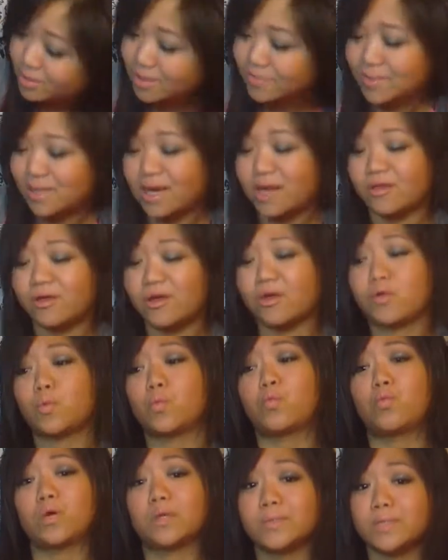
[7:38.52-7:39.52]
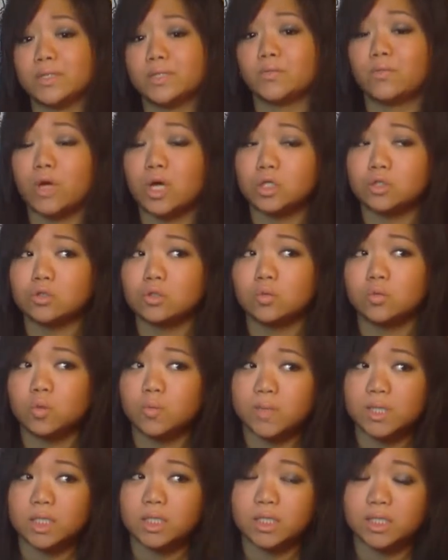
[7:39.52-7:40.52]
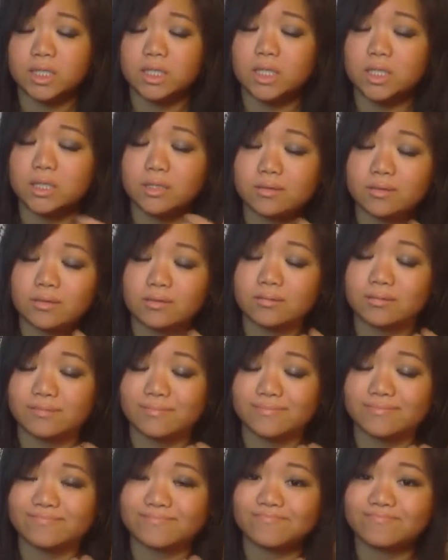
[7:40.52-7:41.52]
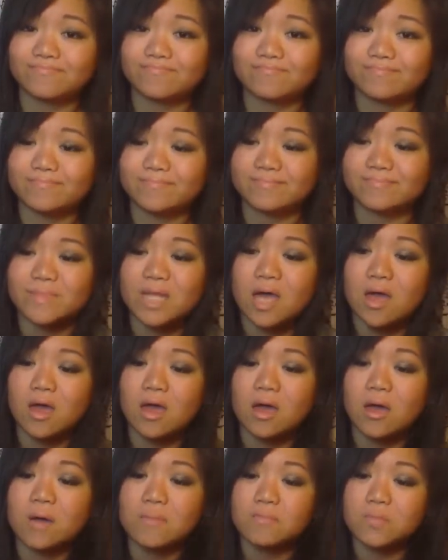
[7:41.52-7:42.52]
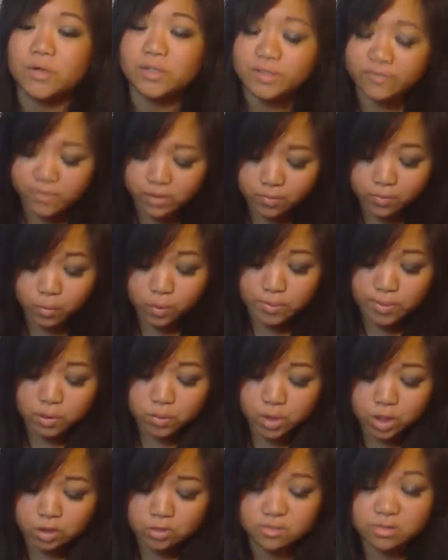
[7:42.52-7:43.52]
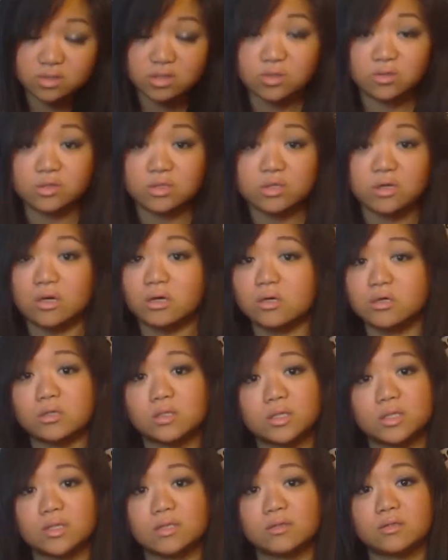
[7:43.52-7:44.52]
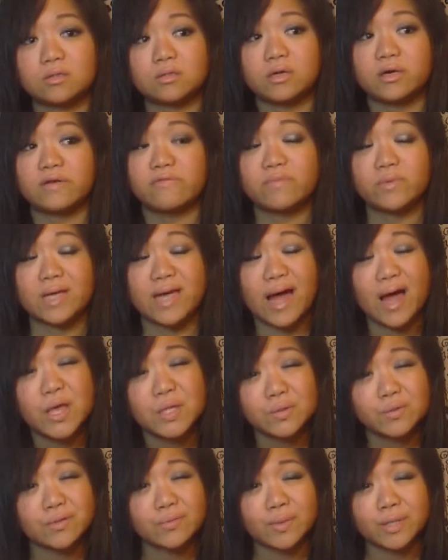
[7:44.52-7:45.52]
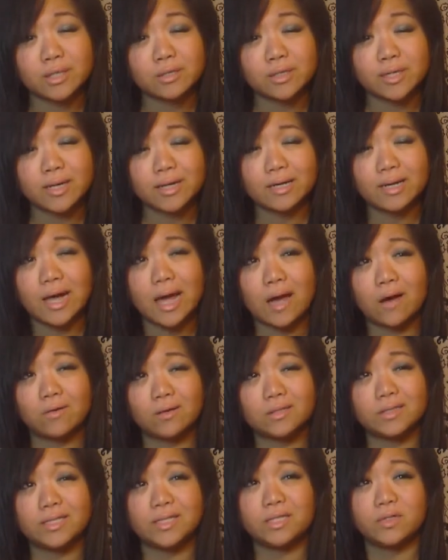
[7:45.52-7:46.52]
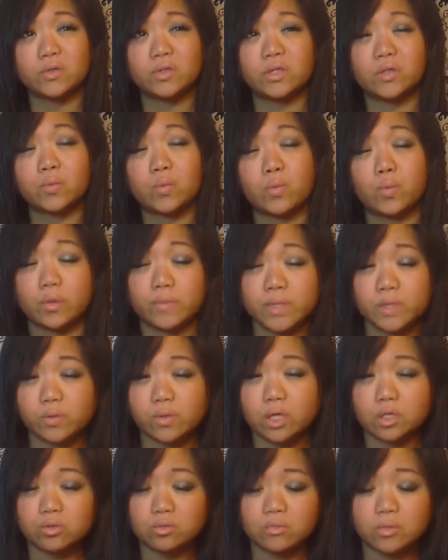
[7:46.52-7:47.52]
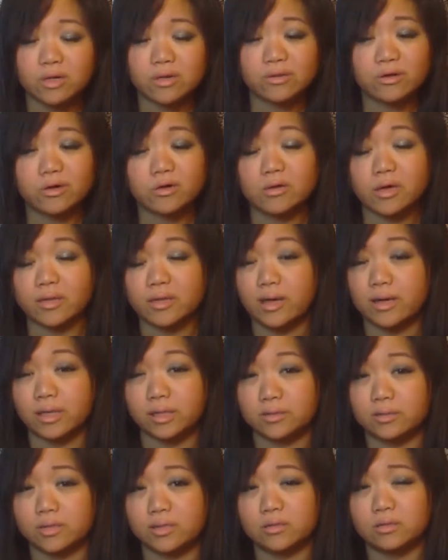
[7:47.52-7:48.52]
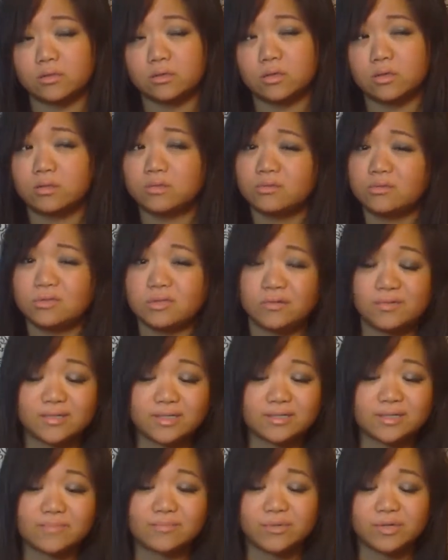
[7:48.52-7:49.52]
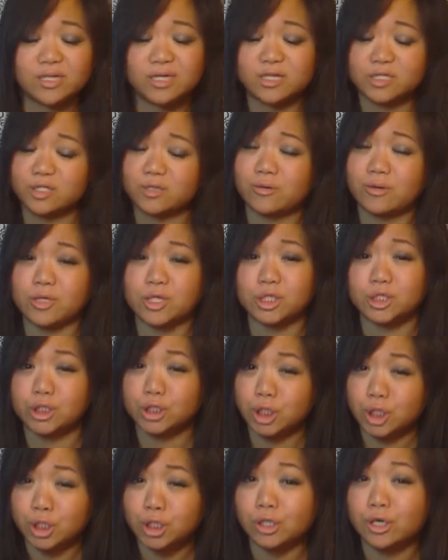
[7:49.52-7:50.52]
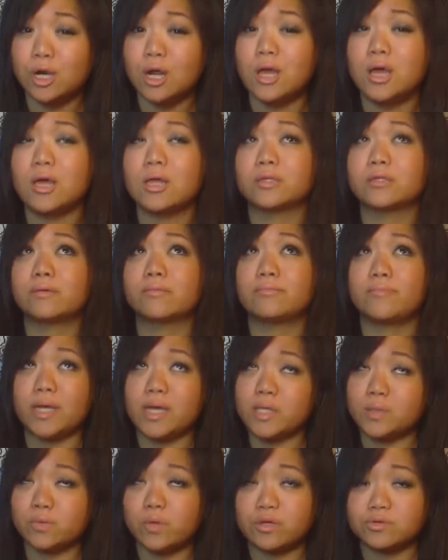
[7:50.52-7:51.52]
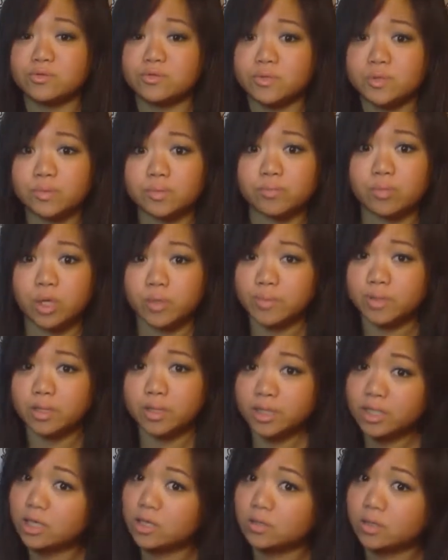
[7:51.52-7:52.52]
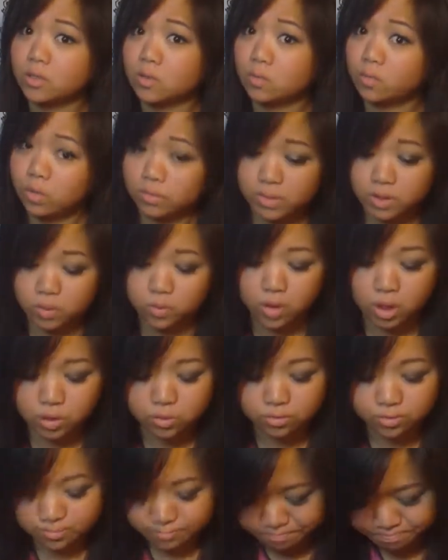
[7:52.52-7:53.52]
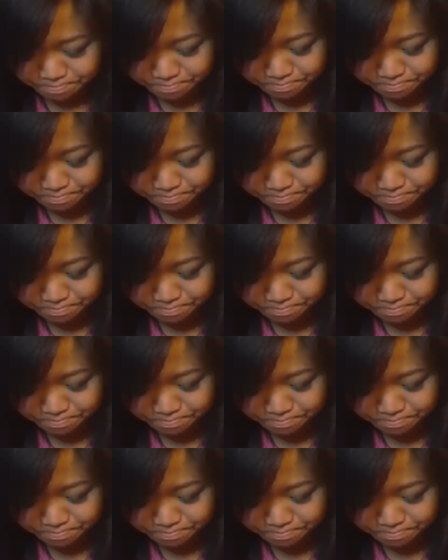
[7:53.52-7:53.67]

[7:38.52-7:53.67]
I mean, I thought women's washroom would be clean, and most of the women's washroom I go to aren't clean. So if guys are wondering how clean the women's washroom are, they're not that clean. So you know what? I'm pretty sure the men's washroom is probably cleaner than the women's washroom.